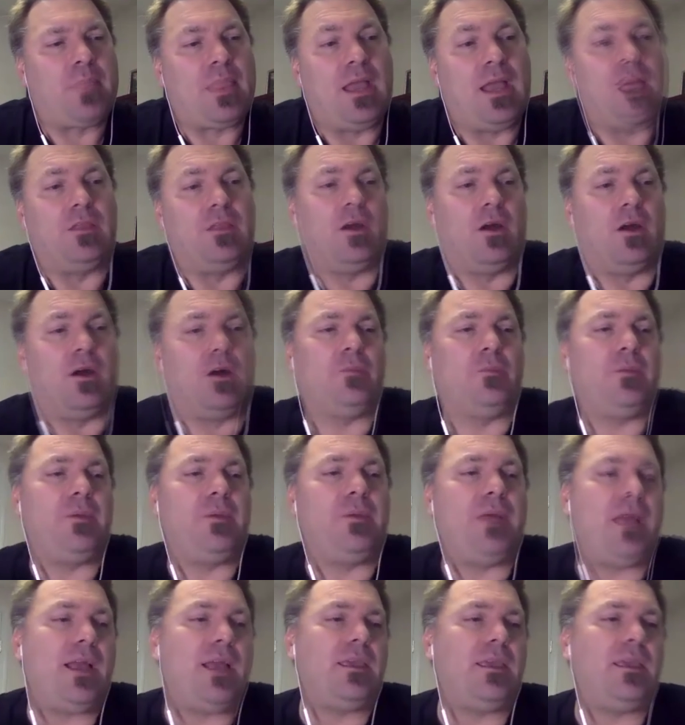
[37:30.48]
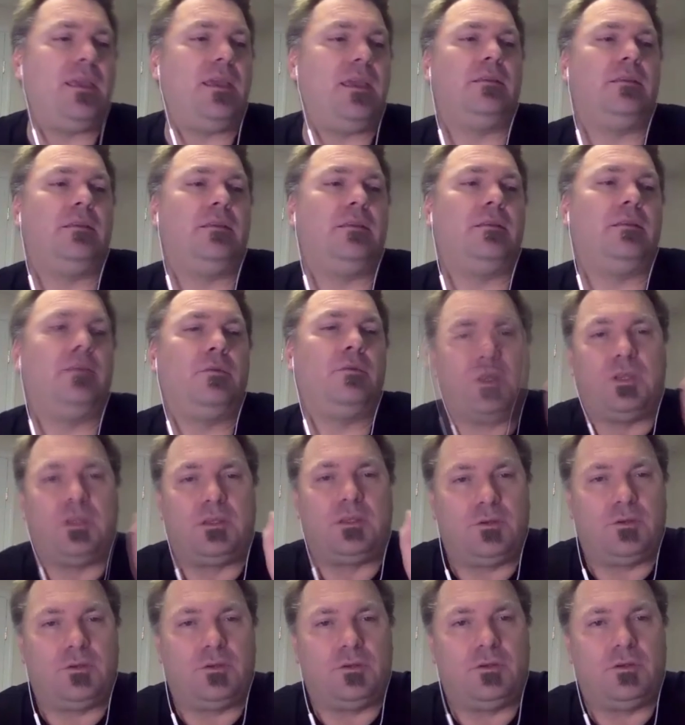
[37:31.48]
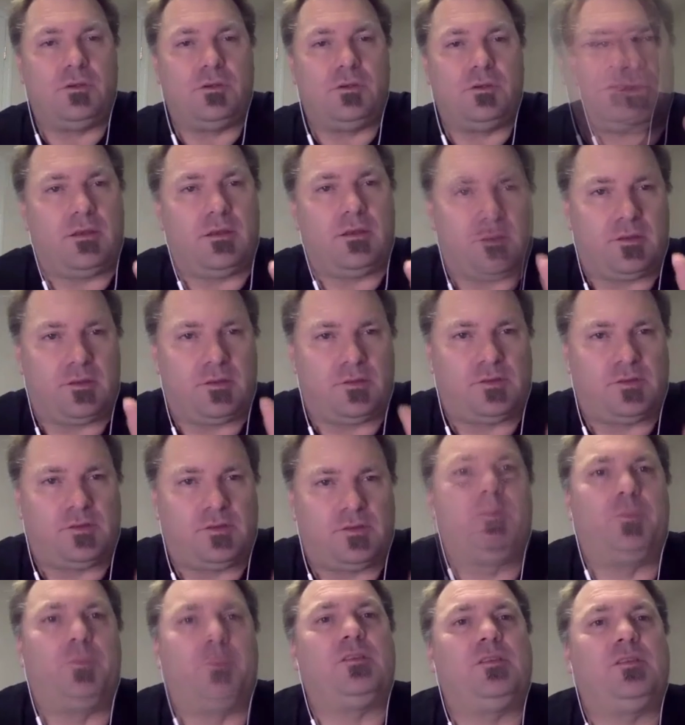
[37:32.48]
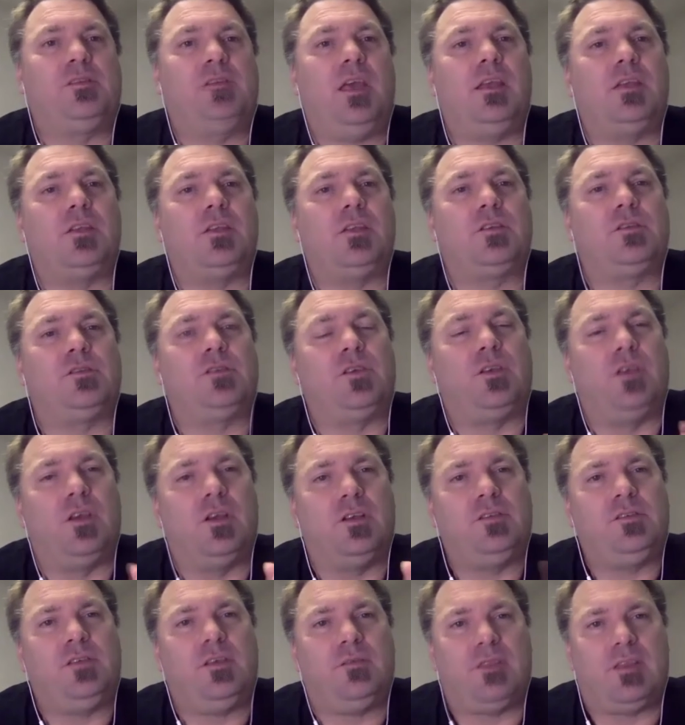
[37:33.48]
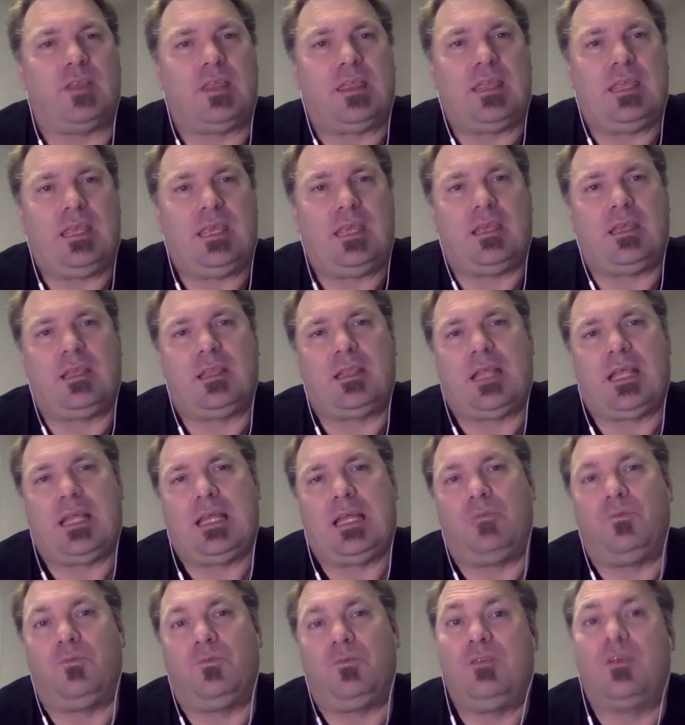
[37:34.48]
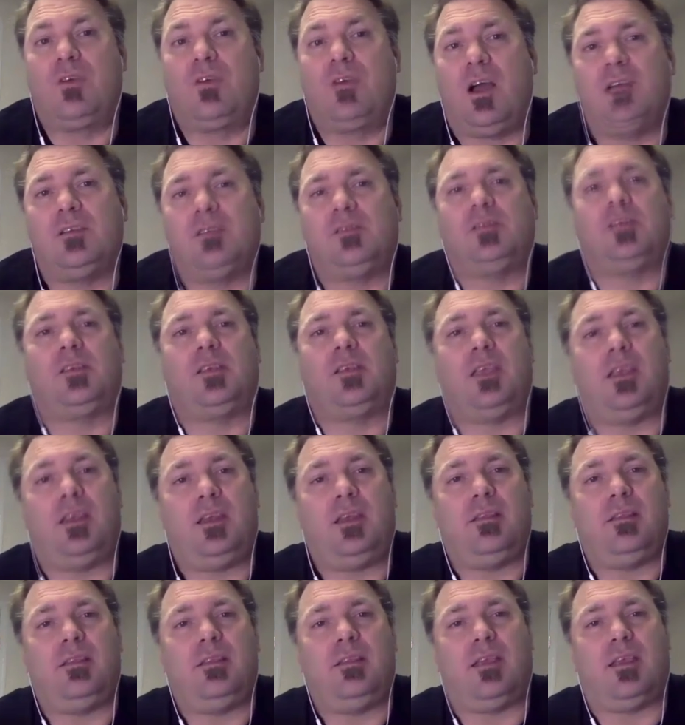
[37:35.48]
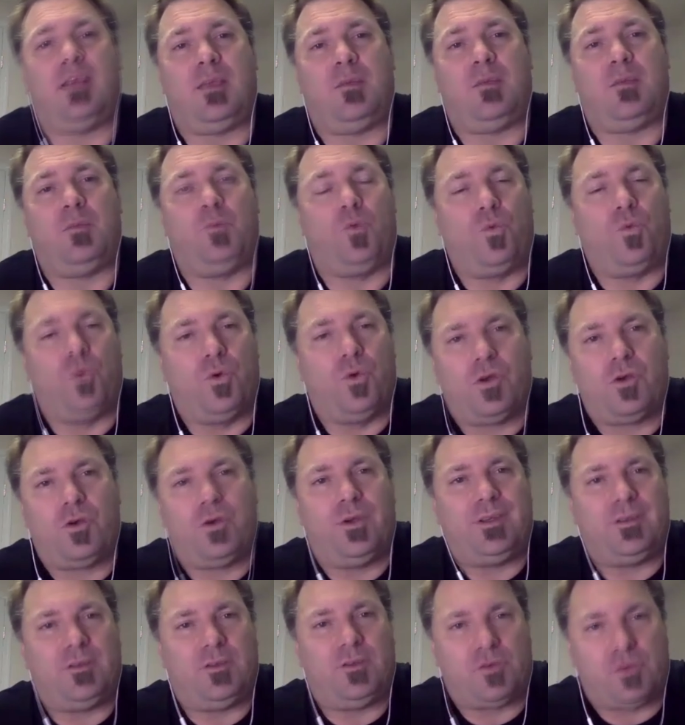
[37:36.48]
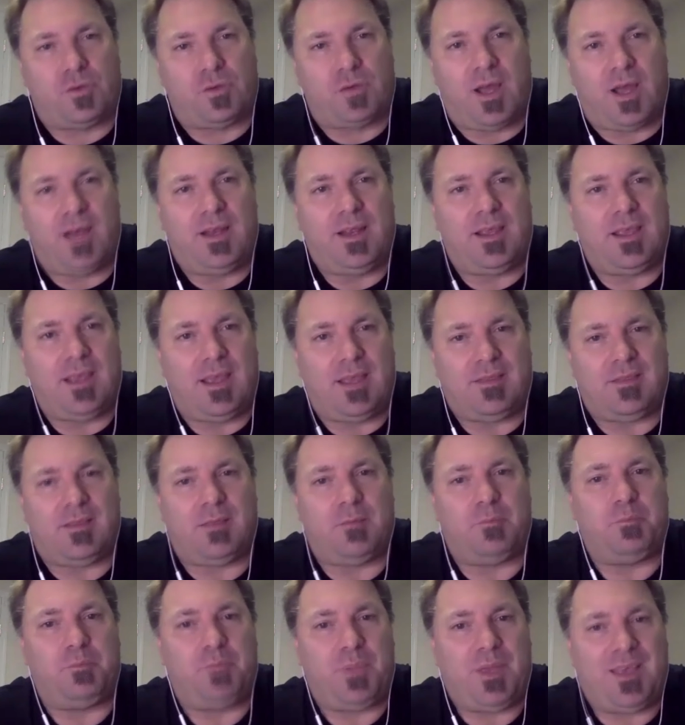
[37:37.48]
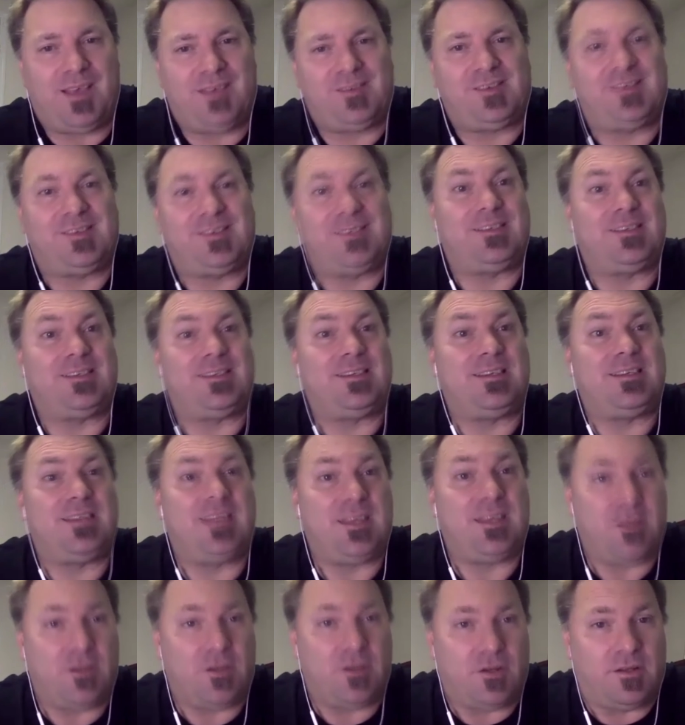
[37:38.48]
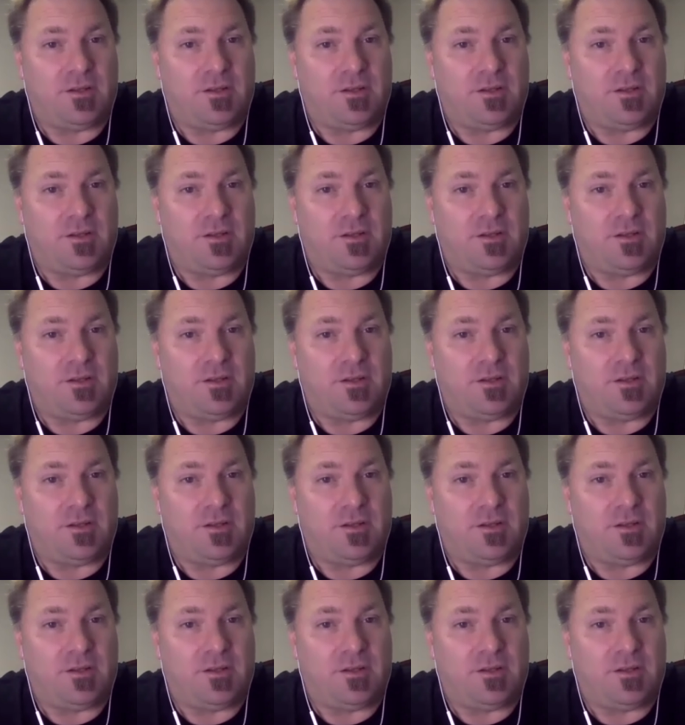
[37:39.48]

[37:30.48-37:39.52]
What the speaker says: and on the back end, we do take a small percentage. So you also have to think that we've got skin in the game. We're going to try to get the best deal.